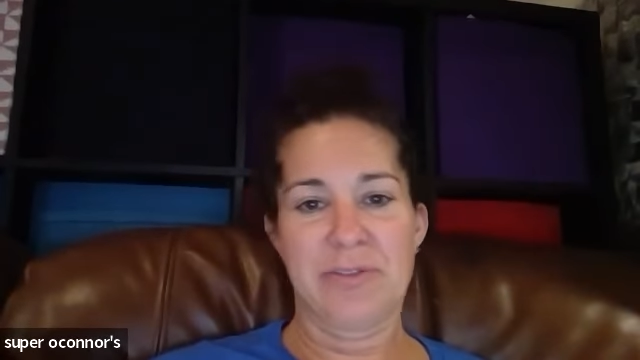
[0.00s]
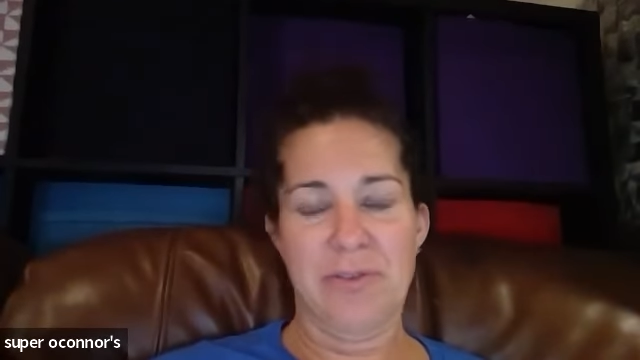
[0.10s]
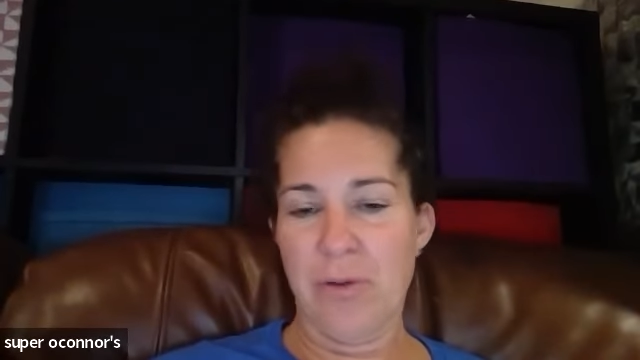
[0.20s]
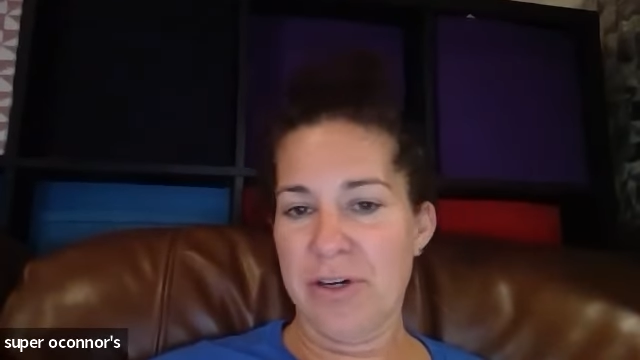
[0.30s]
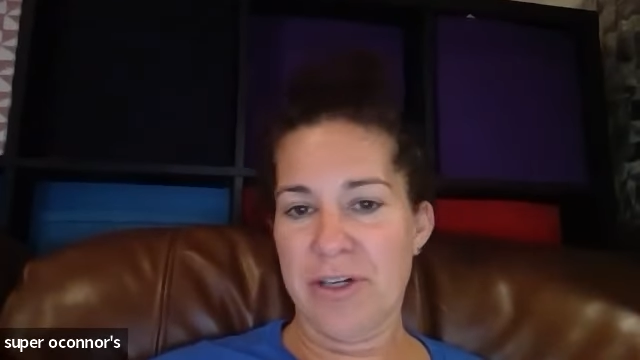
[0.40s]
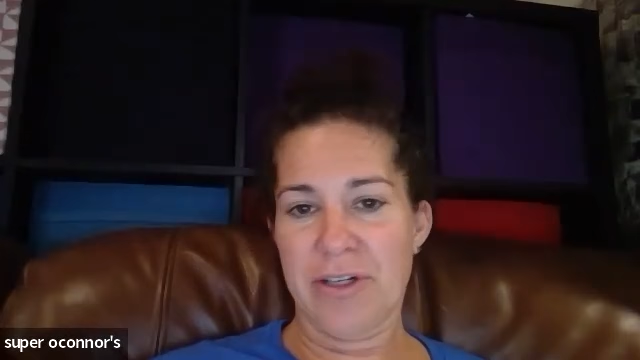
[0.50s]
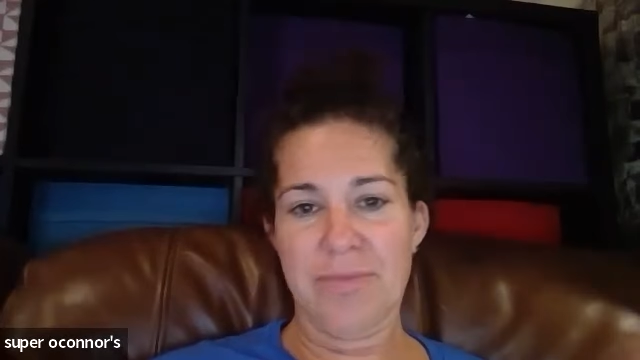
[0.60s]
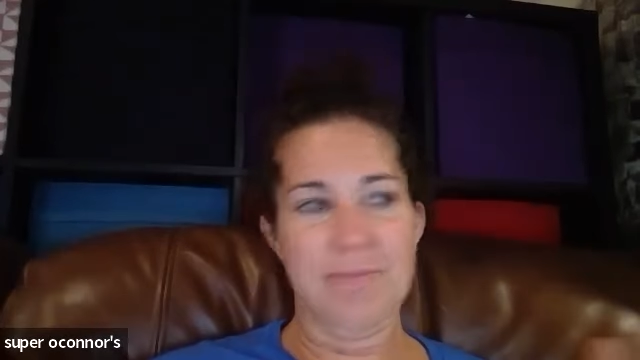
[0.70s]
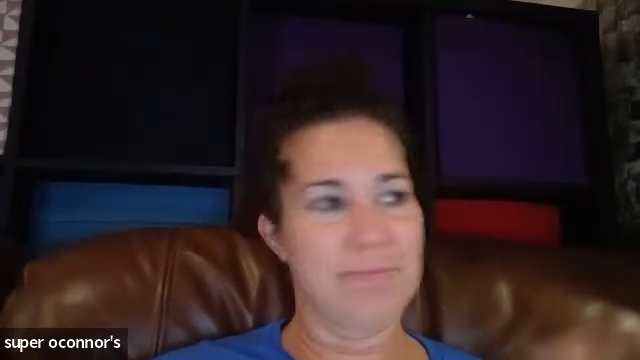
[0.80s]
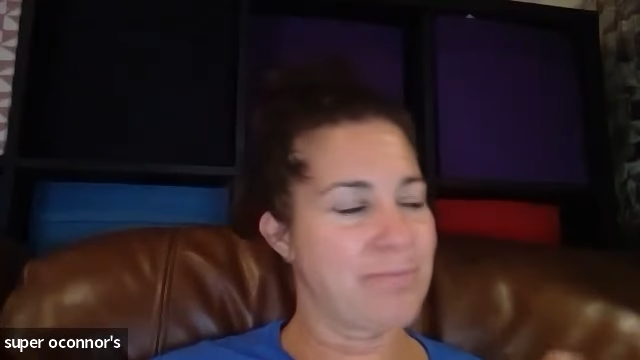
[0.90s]

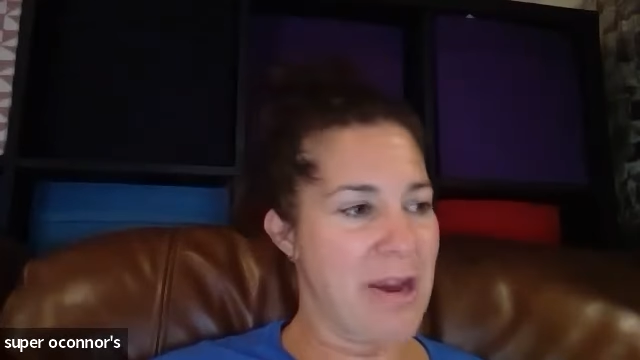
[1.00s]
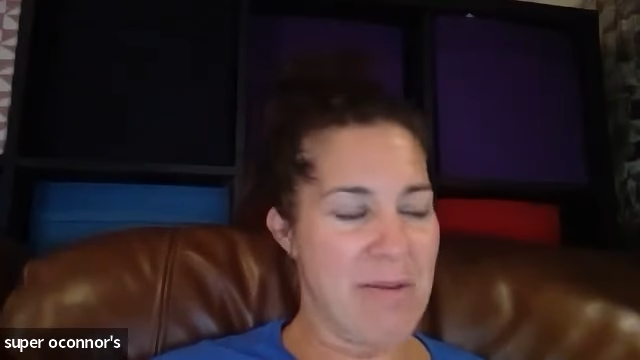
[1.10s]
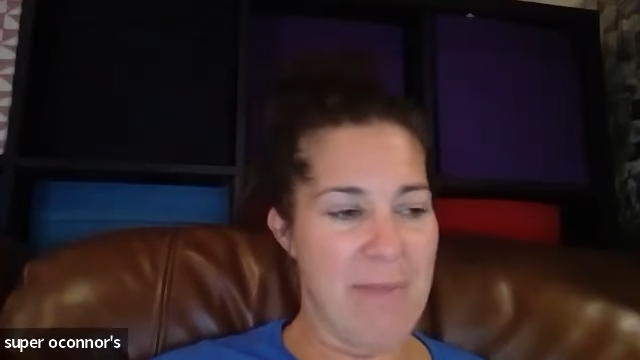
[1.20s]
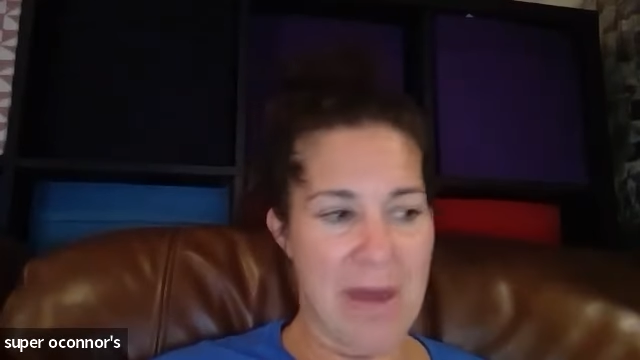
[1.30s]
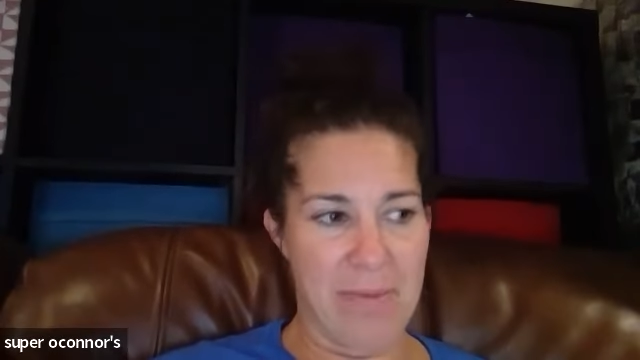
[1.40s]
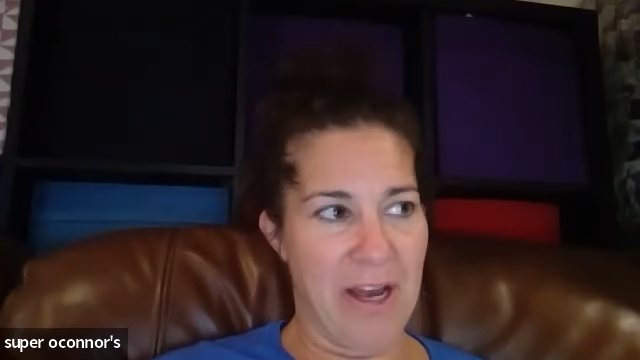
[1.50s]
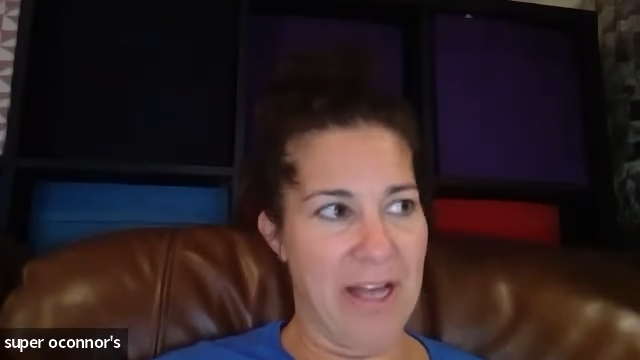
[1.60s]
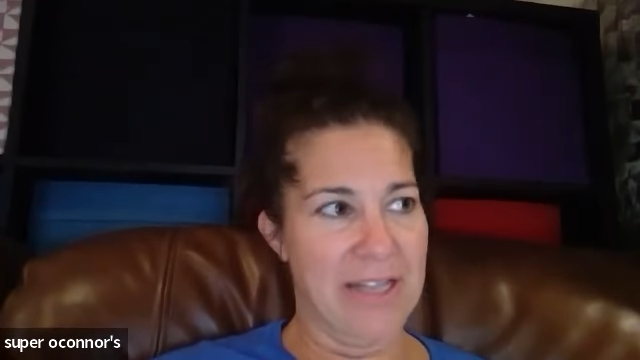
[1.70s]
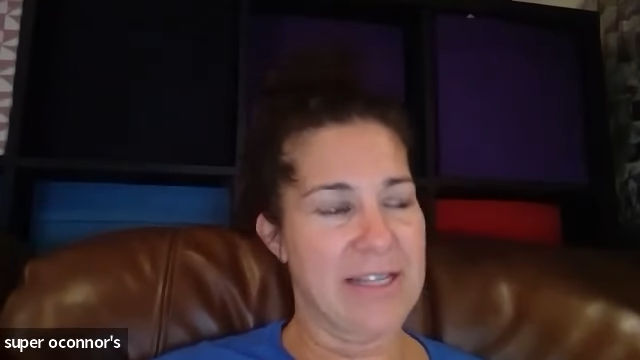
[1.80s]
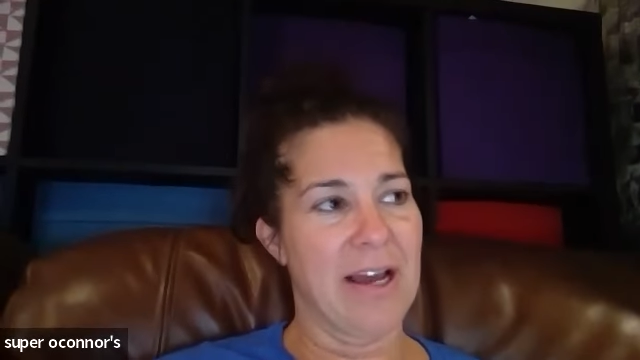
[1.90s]
for
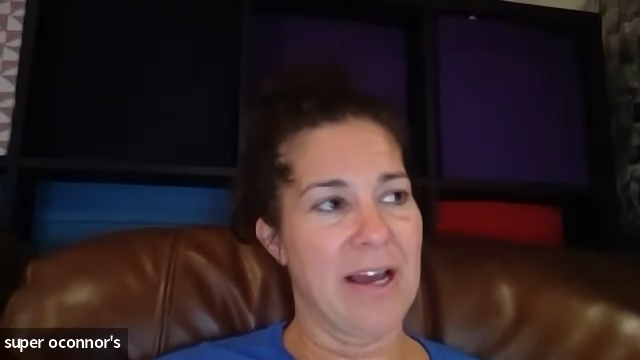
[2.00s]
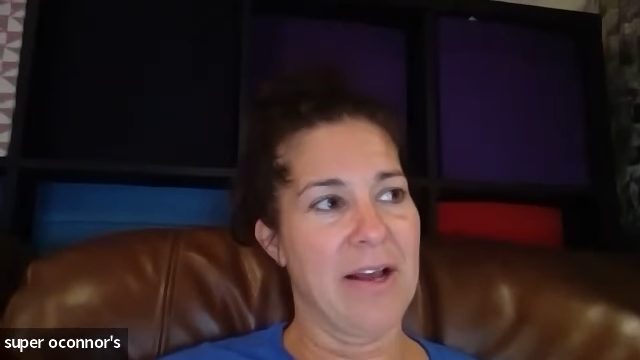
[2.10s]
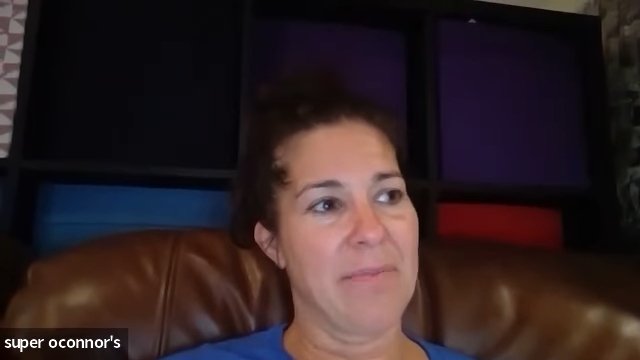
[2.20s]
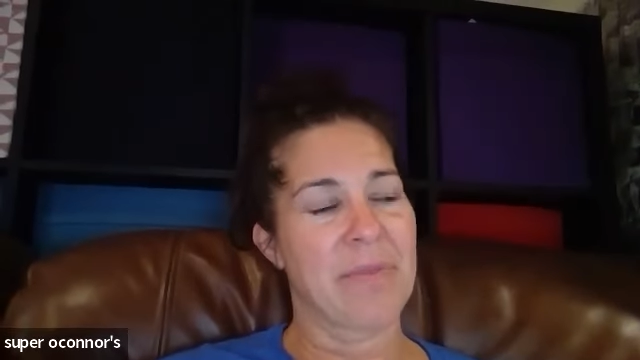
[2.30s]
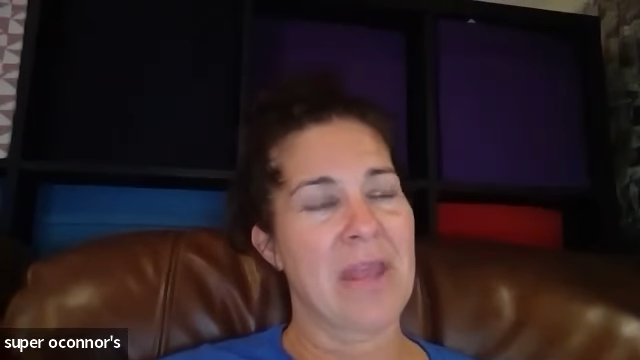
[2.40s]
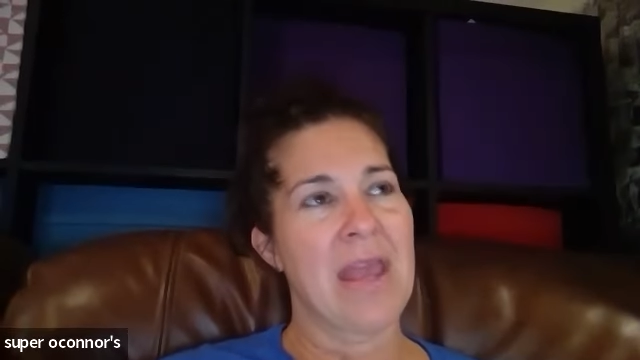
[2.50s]
perimenopause um,